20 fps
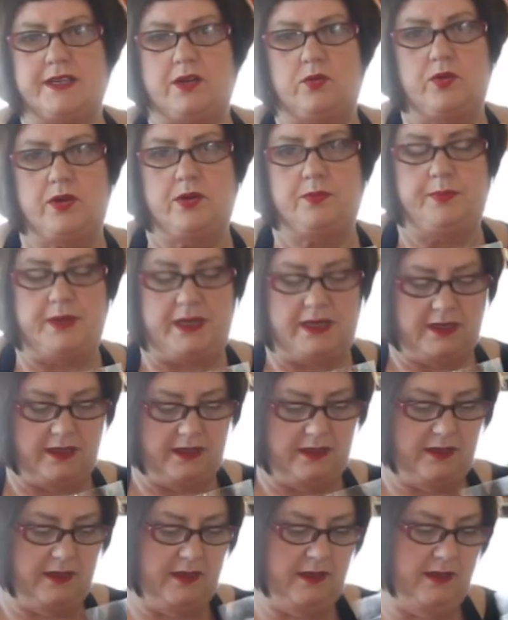I will be
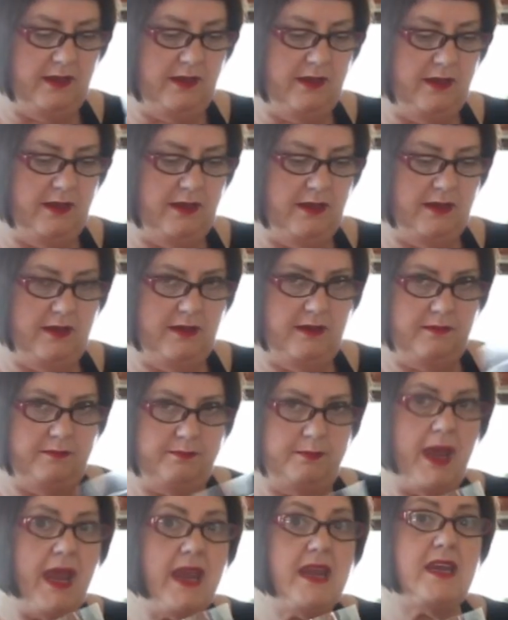
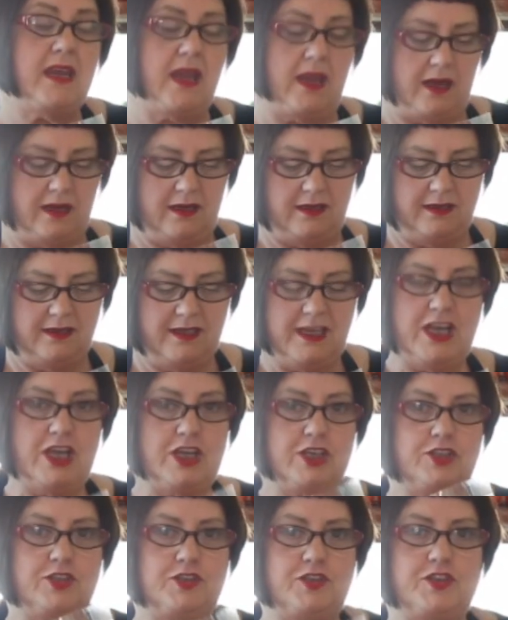baking
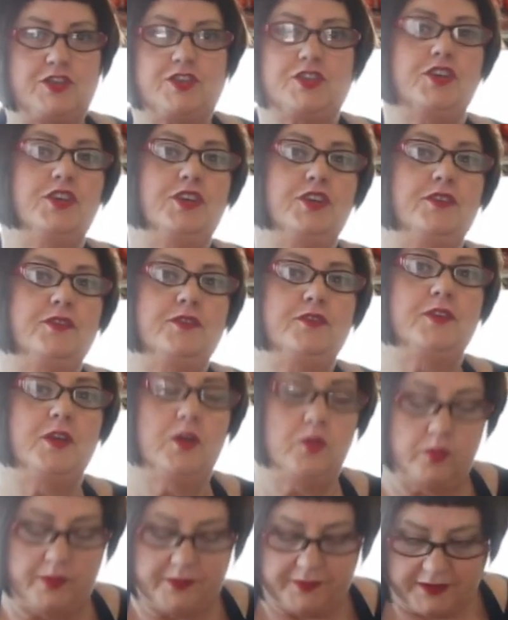to serve
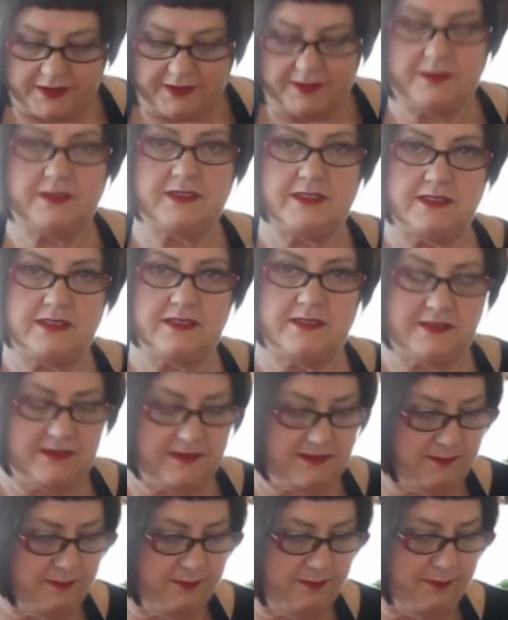with the
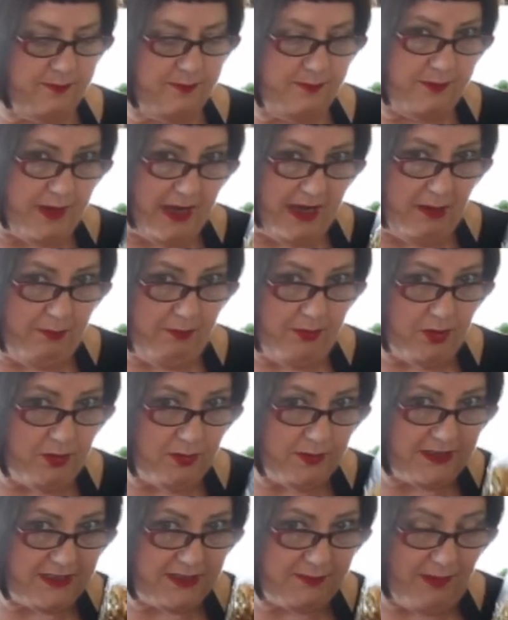
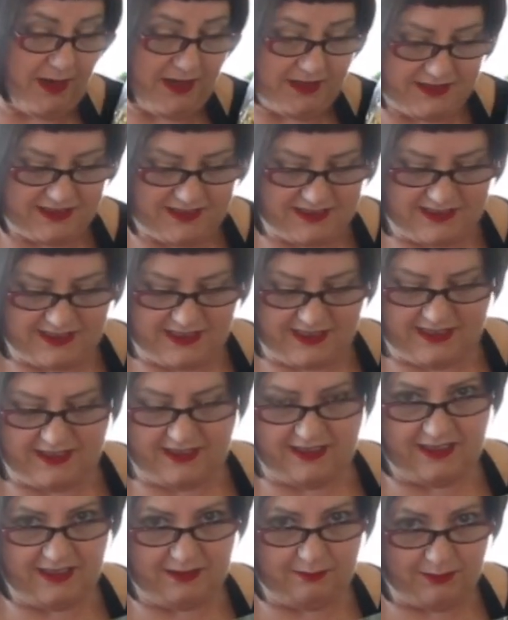apple spiced
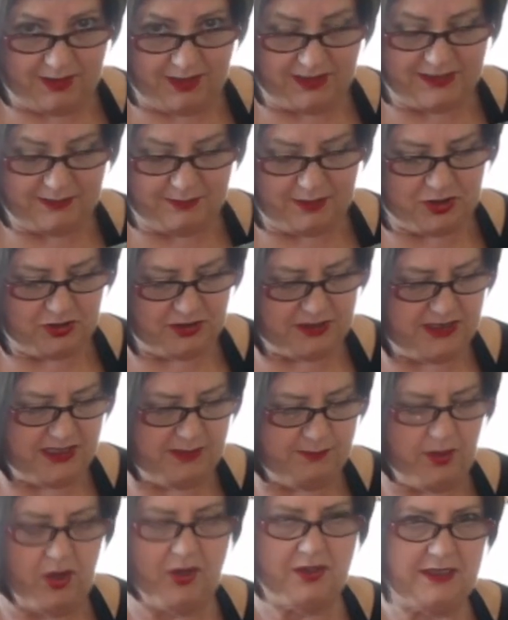tea in my special
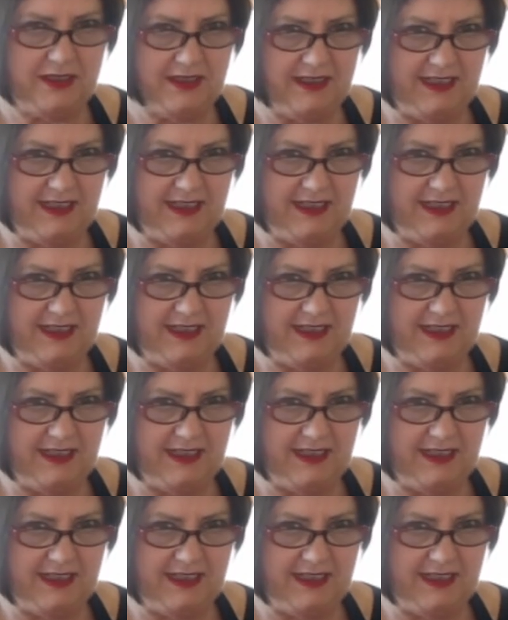teapot